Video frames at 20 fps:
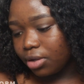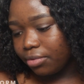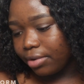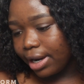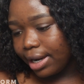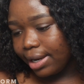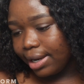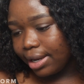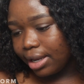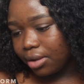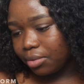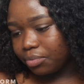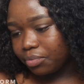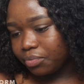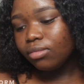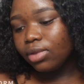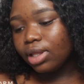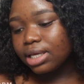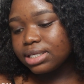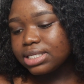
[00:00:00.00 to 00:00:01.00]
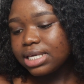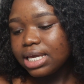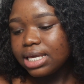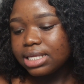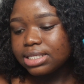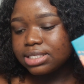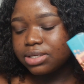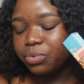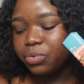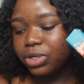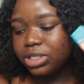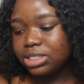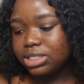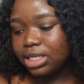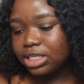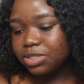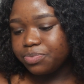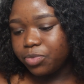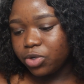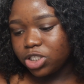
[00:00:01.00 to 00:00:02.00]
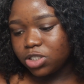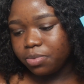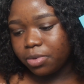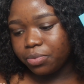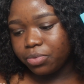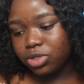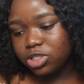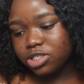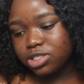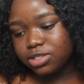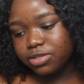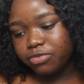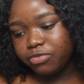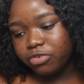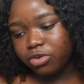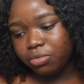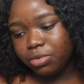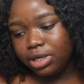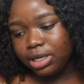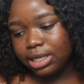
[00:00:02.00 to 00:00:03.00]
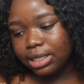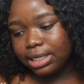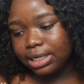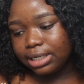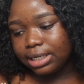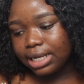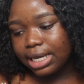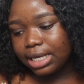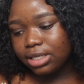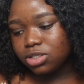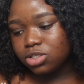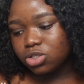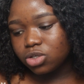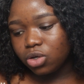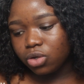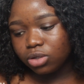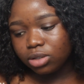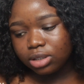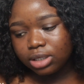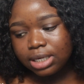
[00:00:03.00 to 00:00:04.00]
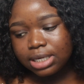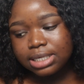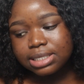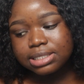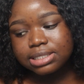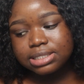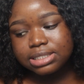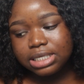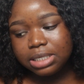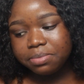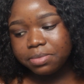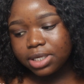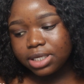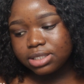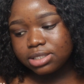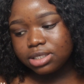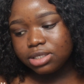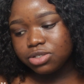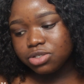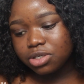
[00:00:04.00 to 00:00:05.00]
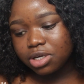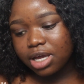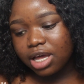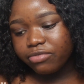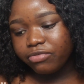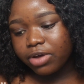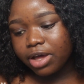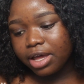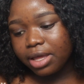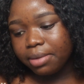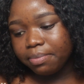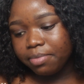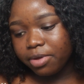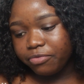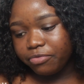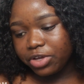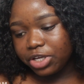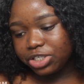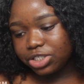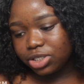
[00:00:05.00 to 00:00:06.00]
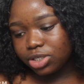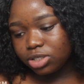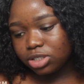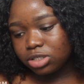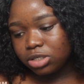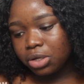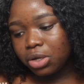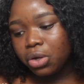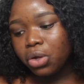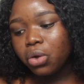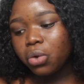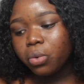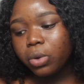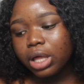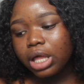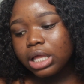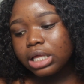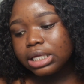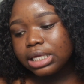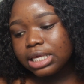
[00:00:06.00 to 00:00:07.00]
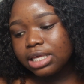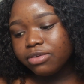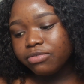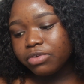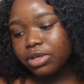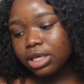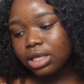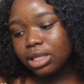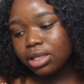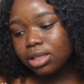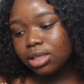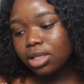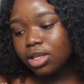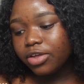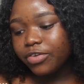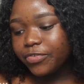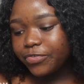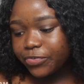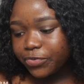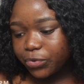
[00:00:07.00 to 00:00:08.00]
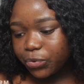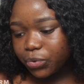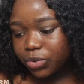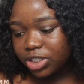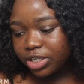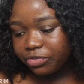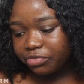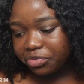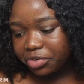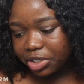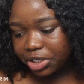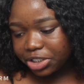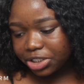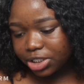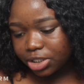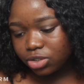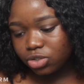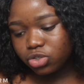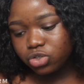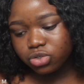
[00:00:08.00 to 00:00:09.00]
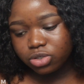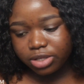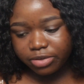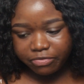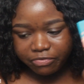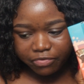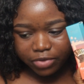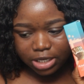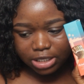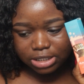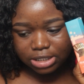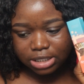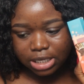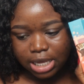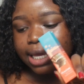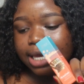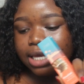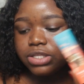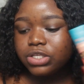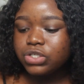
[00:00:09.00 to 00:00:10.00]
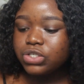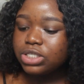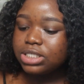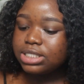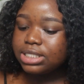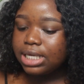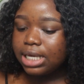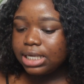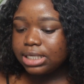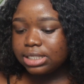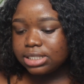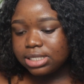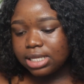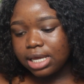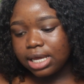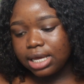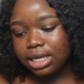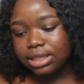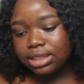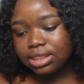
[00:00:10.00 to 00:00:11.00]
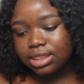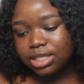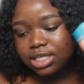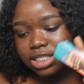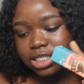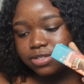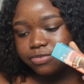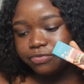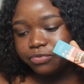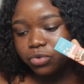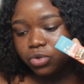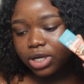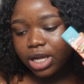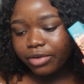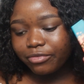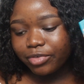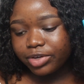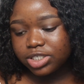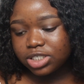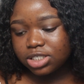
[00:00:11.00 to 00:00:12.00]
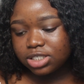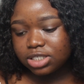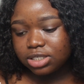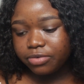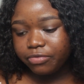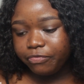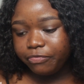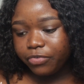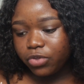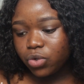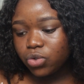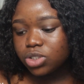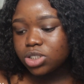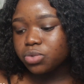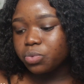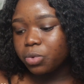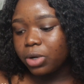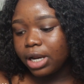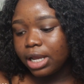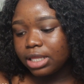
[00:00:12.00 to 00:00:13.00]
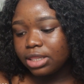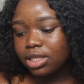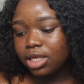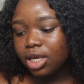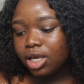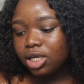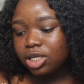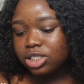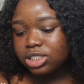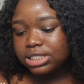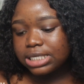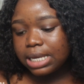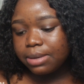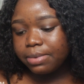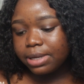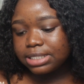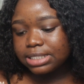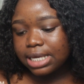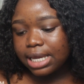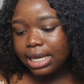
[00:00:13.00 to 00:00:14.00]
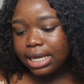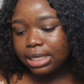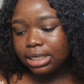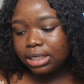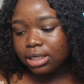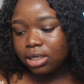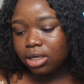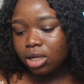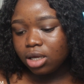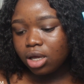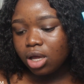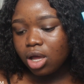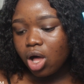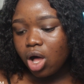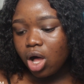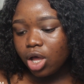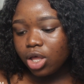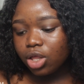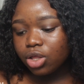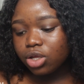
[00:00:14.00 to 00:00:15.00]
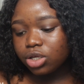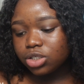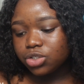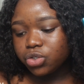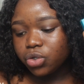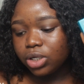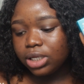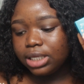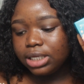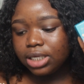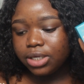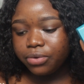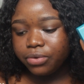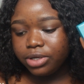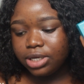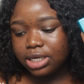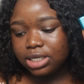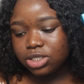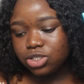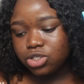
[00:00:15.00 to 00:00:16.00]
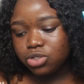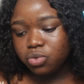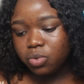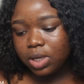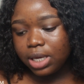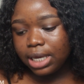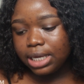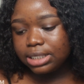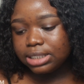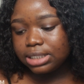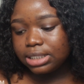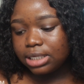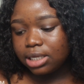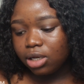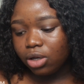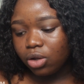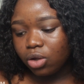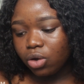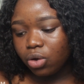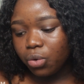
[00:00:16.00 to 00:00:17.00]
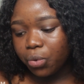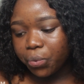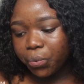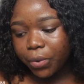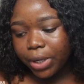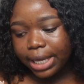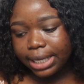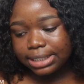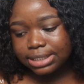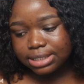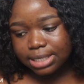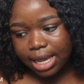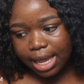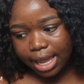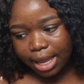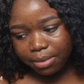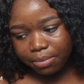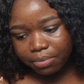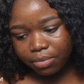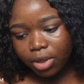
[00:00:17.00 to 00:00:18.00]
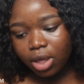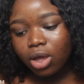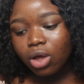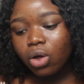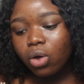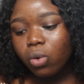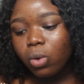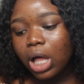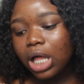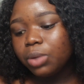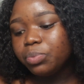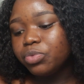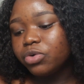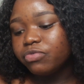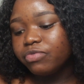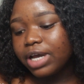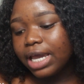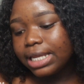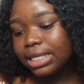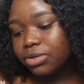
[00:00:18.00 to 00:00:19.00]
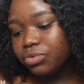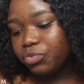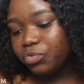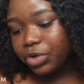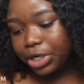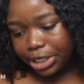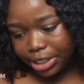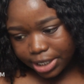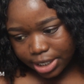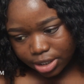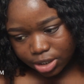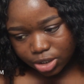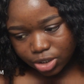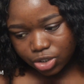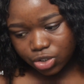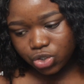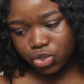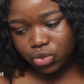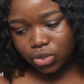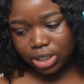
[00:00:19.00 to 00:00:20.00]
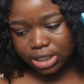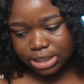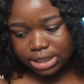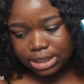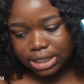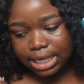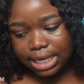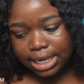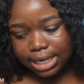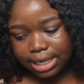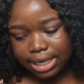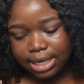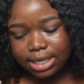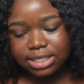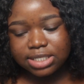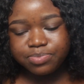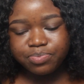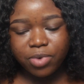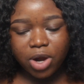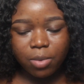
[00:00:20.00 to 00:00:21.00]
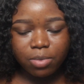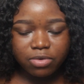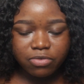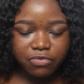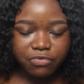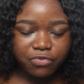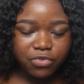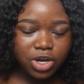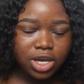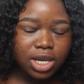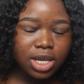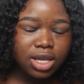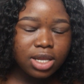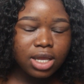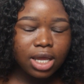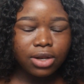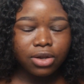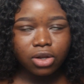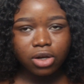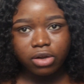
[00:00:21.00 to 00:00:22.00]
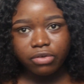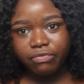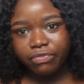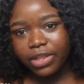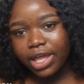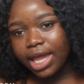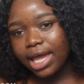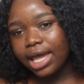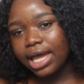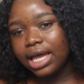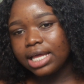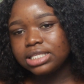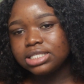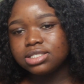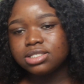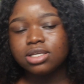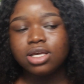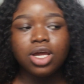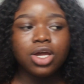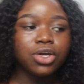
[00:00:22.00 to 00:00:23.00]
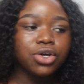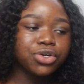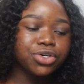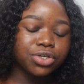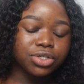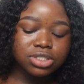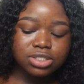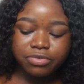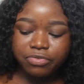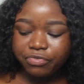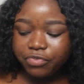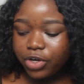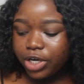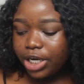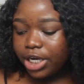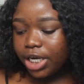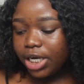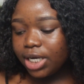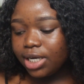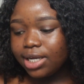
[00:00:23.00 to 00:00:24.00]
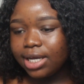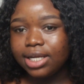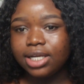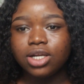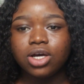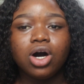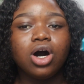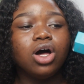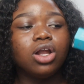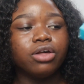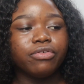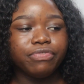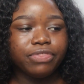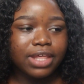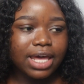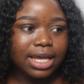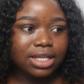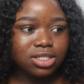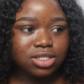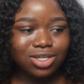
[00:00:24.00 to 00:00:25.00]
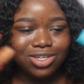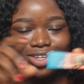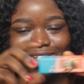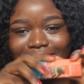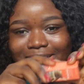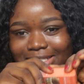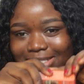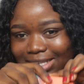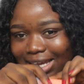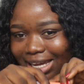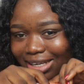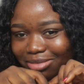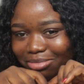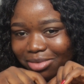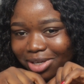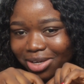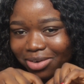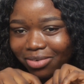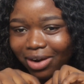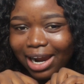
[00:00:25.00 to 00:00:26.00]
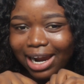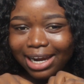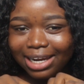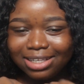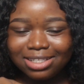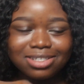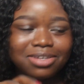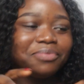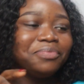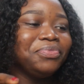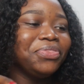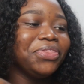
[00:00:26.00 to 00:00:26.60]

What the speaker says: right here, it's a weightless multi-purpose formula that glides on seamlessly to cover imperfections while giving full definition to the face. It also says that this full coverage is infused with shea butter and oil controlling ingredients to aid in a long wear time while providing radiance to the skin, and it's problem free and all of that, cruelty free and all of that. You understand me, right?